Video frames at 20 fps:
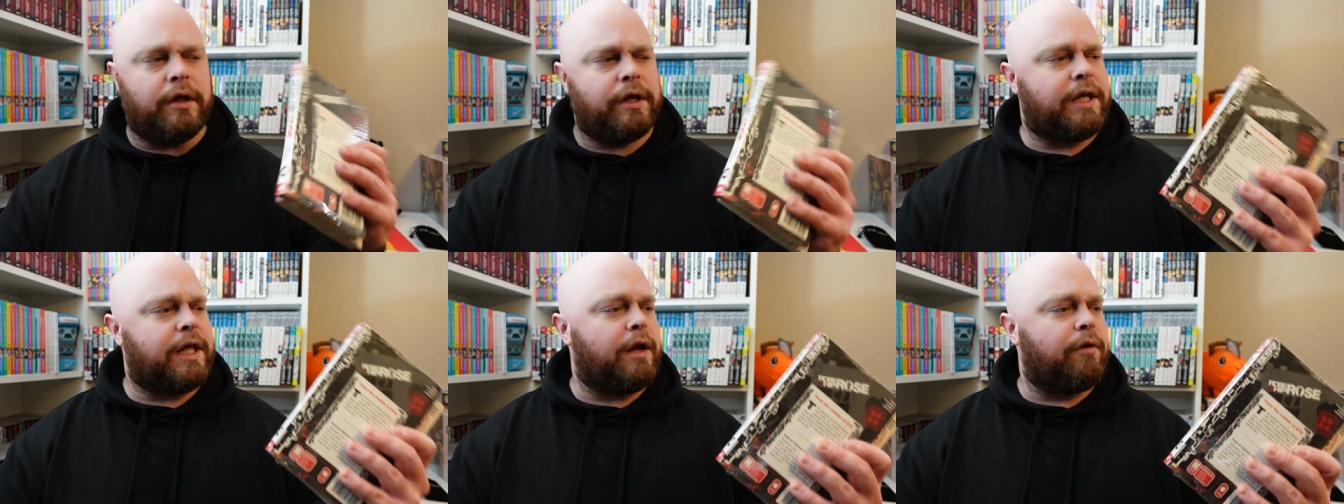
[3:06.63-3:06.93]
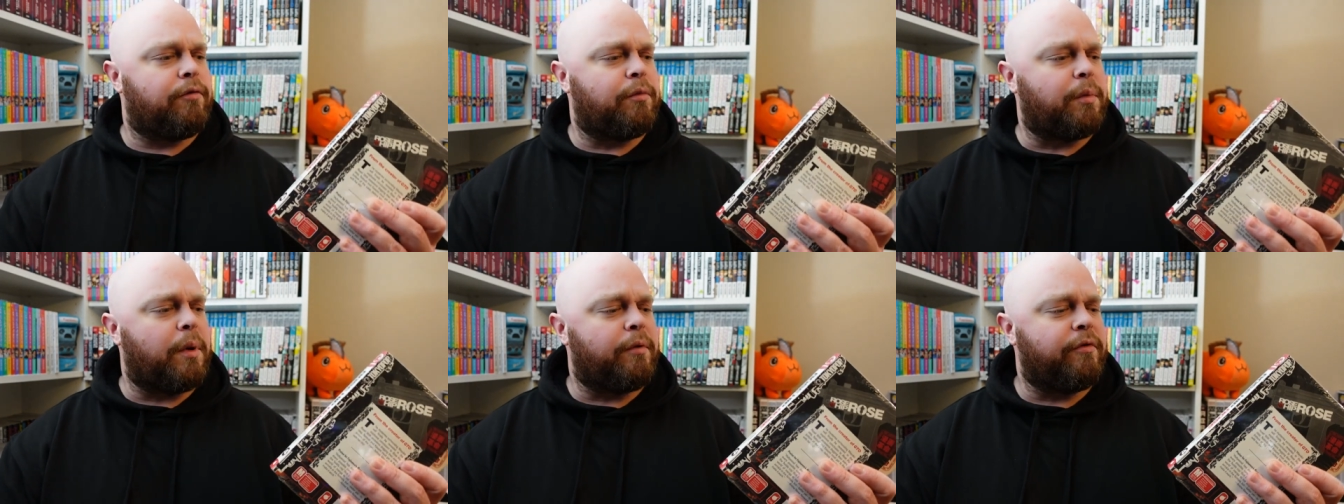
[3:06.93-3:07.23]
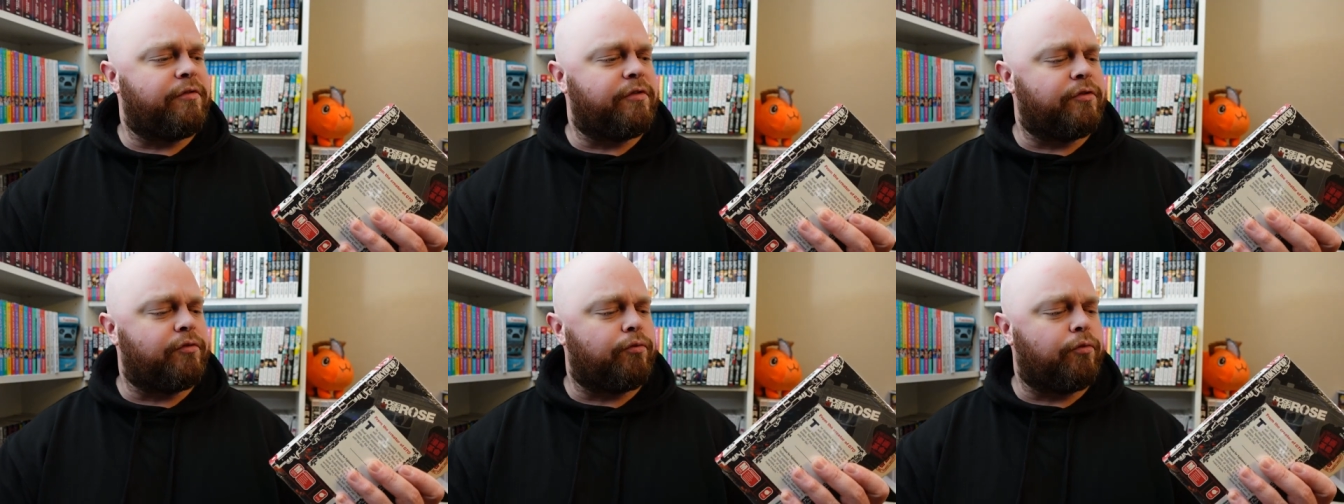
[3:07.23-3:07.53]
can't remember
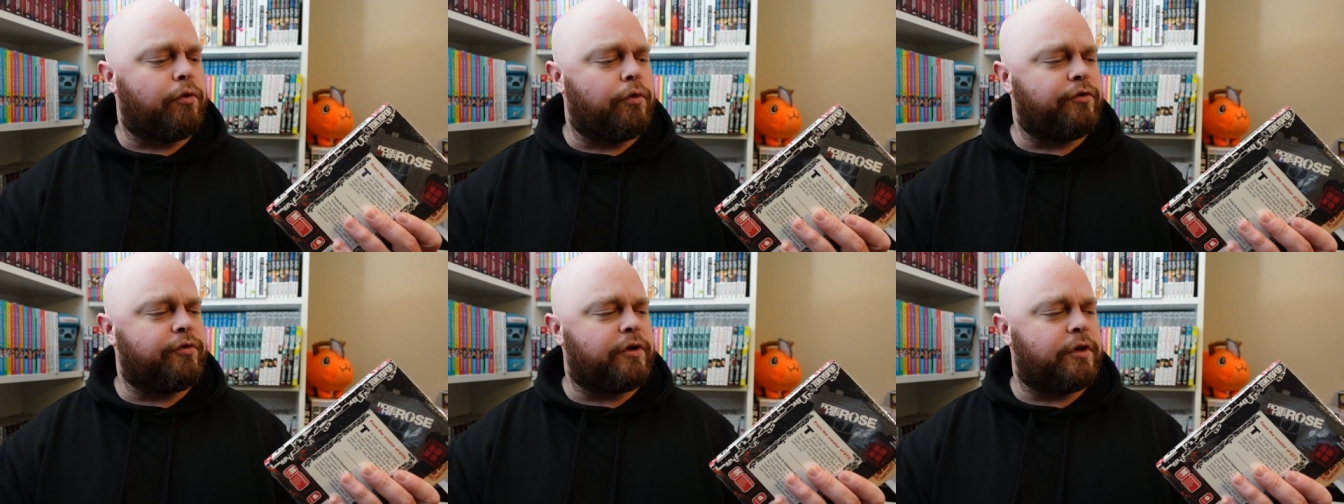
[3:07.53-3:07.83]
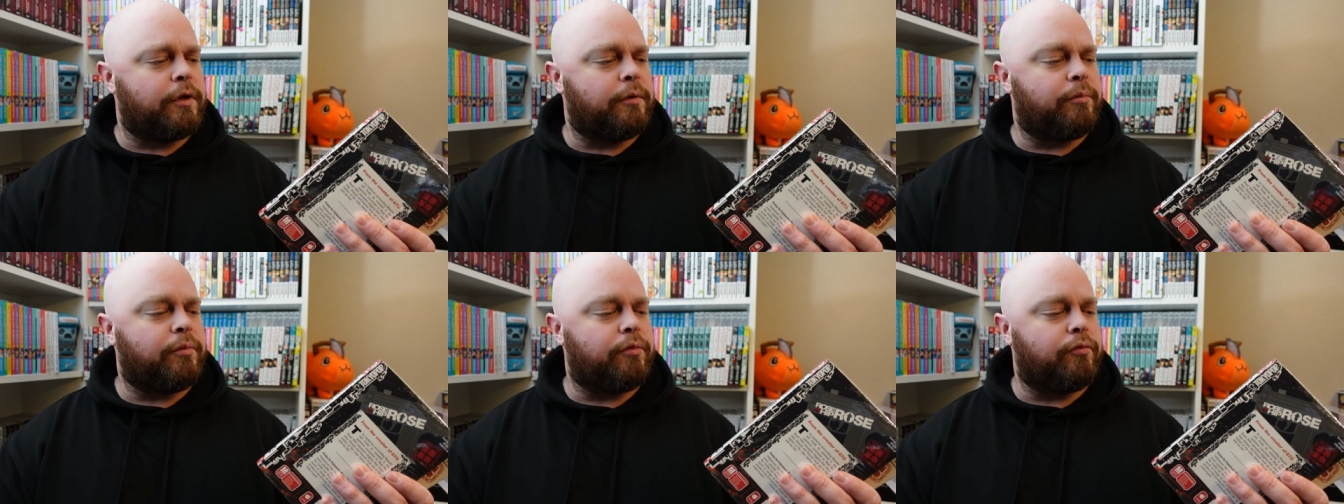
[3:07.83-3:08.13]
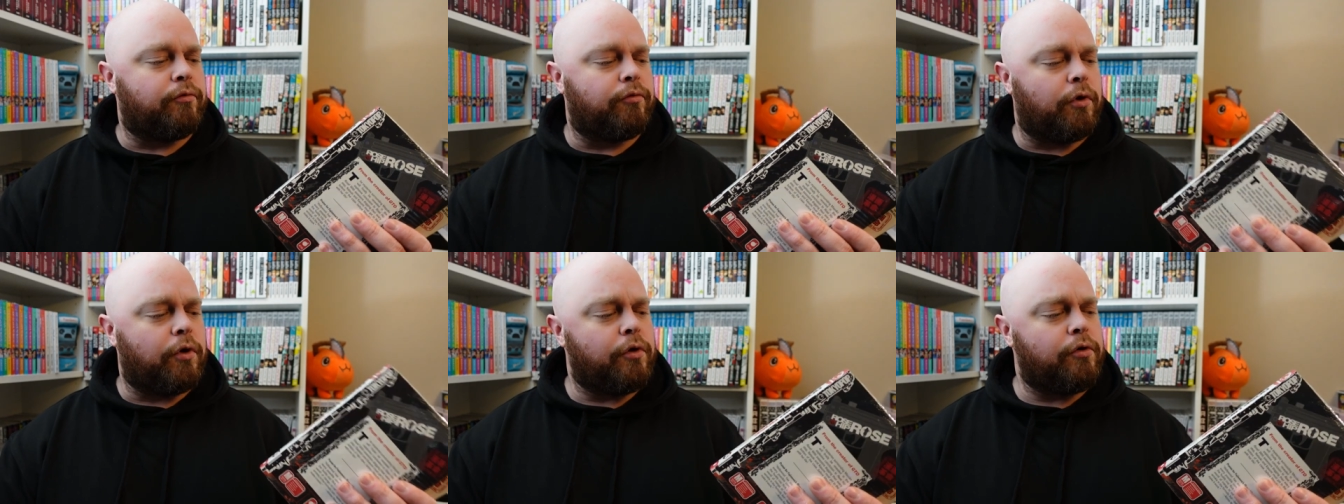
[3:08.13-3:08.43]
if it's Rose Hip
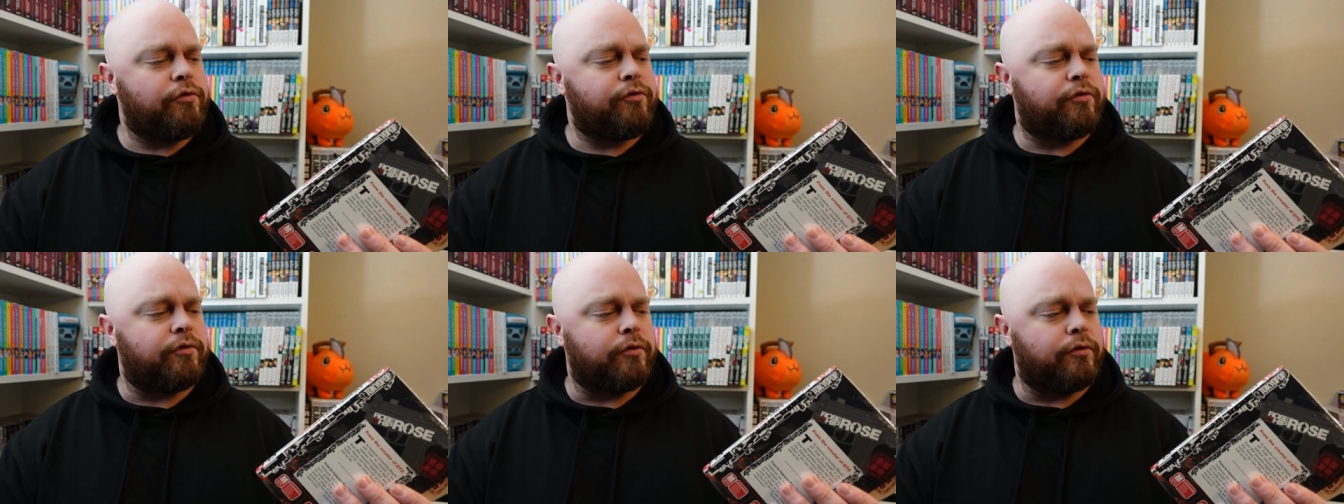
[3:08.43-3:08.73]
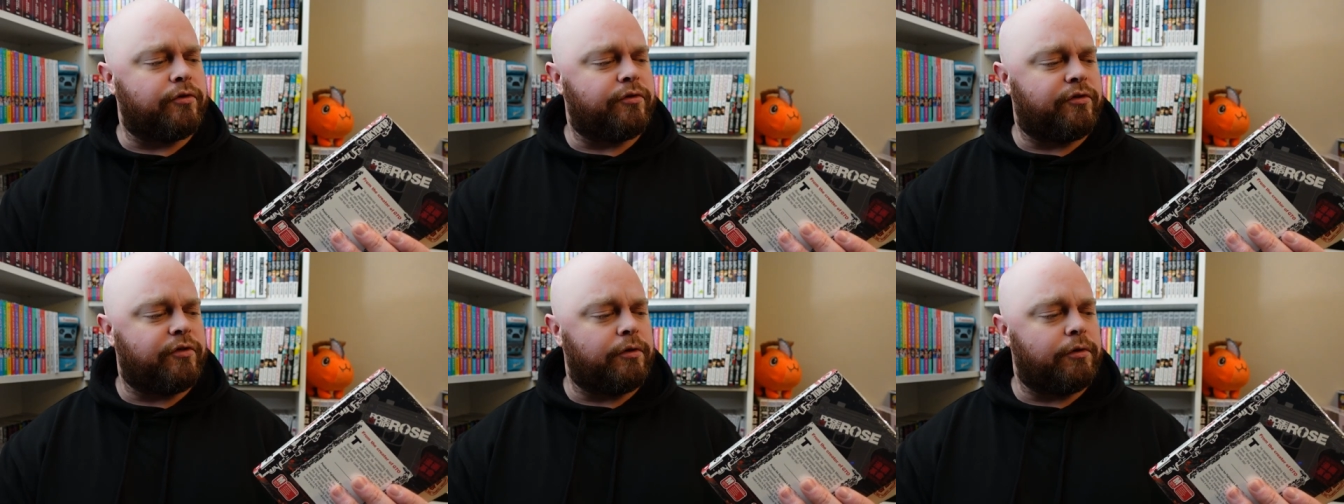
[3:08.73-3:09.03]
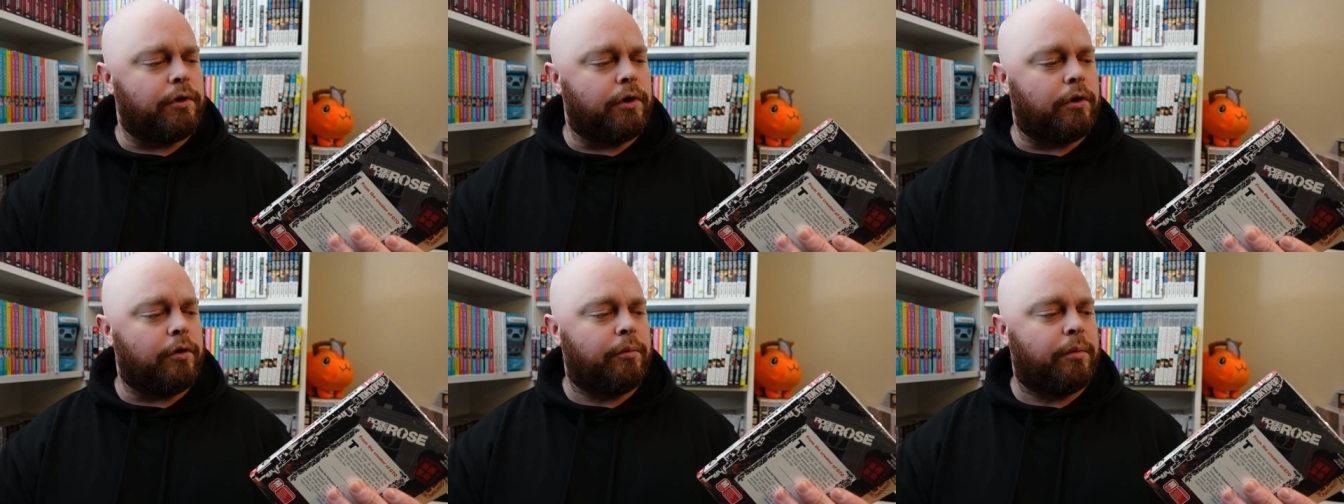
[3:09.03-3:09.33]
Rose or
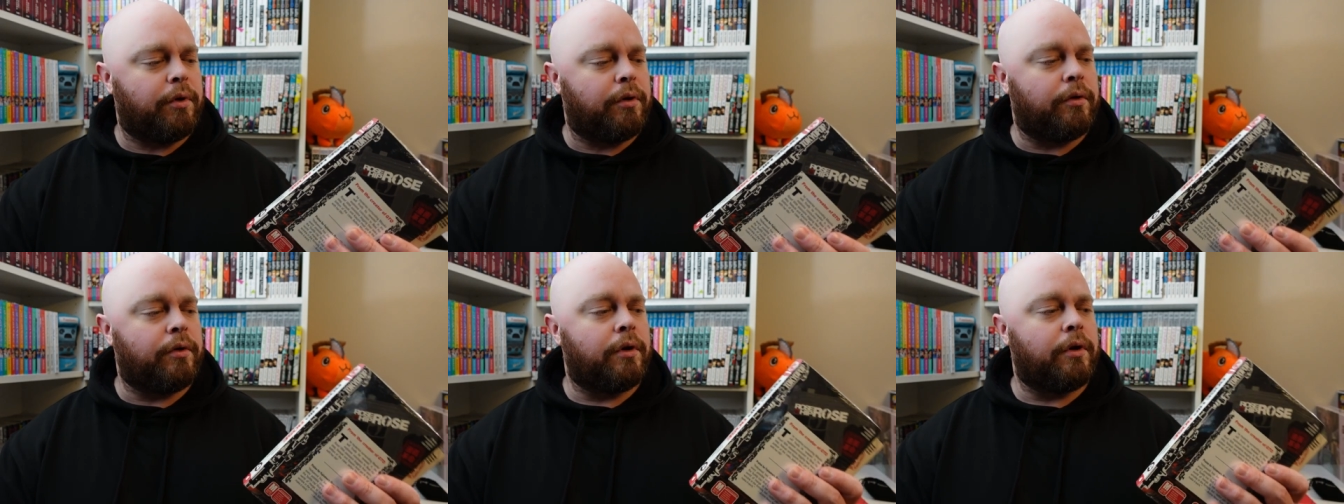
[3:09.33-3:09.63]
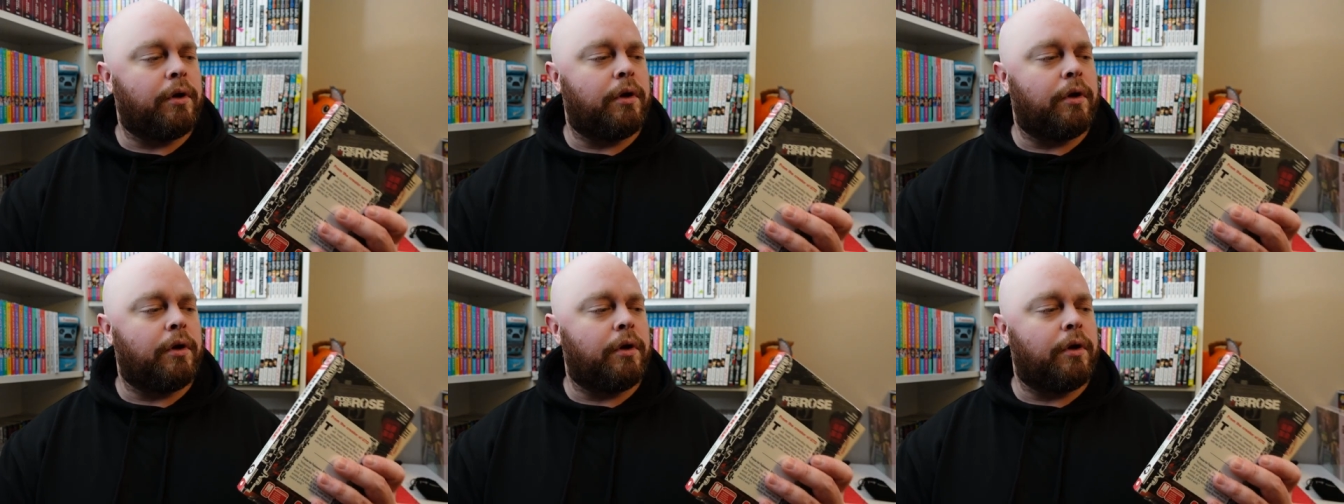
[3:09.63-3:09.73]
Zero, but